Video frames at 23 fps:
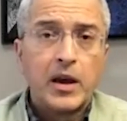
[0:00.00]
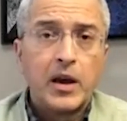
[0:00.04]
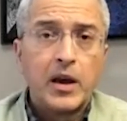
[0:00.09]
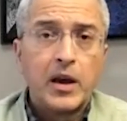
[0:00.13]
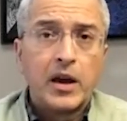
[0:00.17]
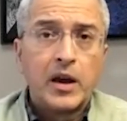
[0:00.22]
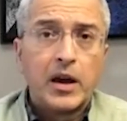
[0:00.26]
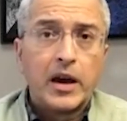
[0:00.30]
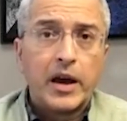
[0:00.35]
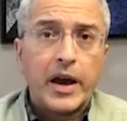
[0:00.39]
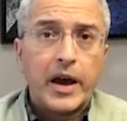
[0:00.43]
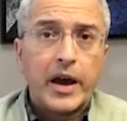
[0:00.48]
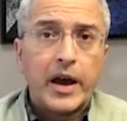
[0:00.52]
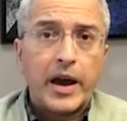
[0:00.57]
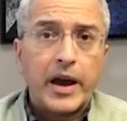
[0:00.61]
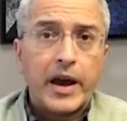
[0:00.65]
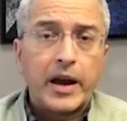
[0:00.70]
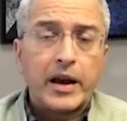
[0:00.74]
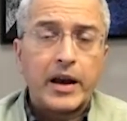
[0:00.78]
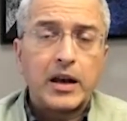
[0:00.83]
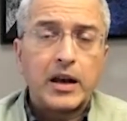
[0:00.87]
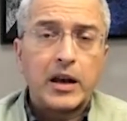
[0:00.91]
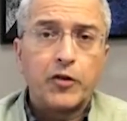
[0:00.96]
And if I
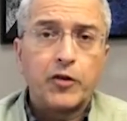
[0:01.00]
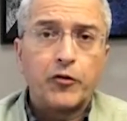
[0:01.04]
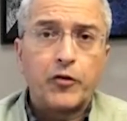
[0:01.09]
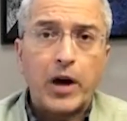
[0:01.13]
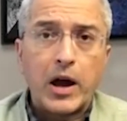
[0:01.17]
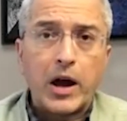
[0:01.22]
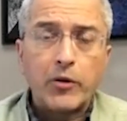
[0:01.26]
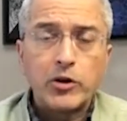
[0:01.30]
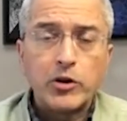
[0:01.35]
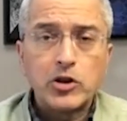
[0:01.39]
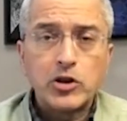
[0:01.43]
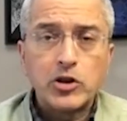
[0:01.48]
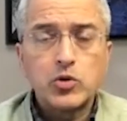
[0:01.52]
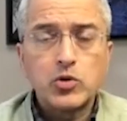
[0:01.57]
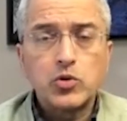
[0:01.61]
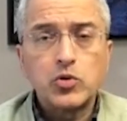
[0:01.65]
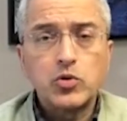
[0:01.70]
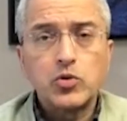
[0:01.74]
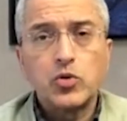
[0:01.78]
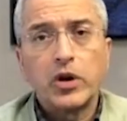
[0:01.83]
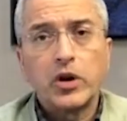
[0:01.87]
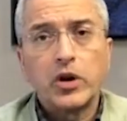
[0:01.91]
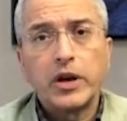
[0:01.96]
were to name
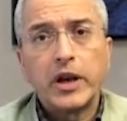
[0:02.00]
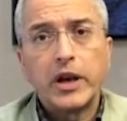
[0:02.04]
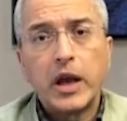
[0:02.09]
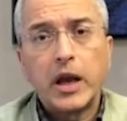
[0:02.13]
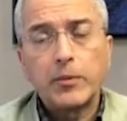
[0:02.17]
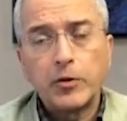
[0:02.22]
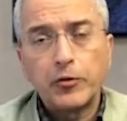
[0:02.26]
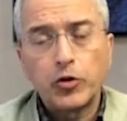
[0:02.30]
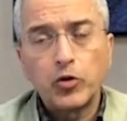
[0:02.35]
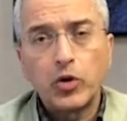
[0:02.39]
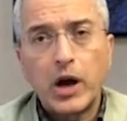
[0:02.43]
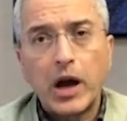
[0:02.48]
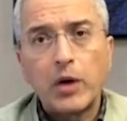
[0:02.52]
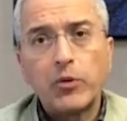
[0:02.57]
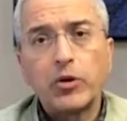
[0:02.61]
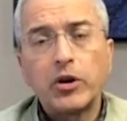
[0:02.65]
a few, I would